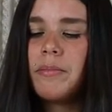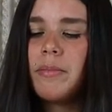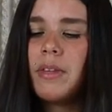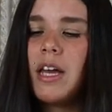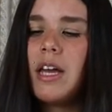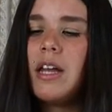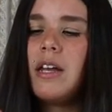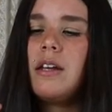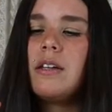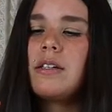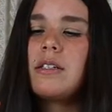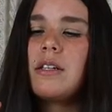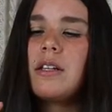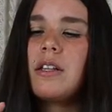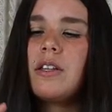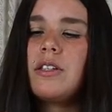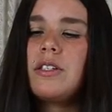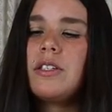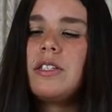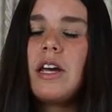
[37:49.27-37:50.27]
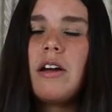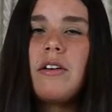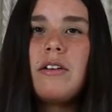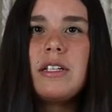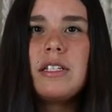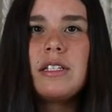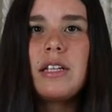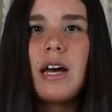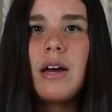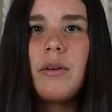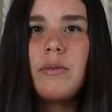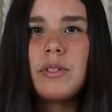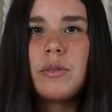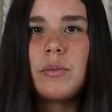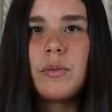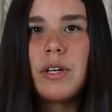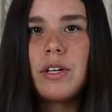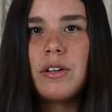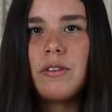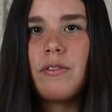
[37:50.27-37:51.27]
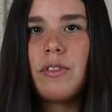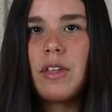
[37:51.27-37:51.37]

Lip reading: And the cerussite was one of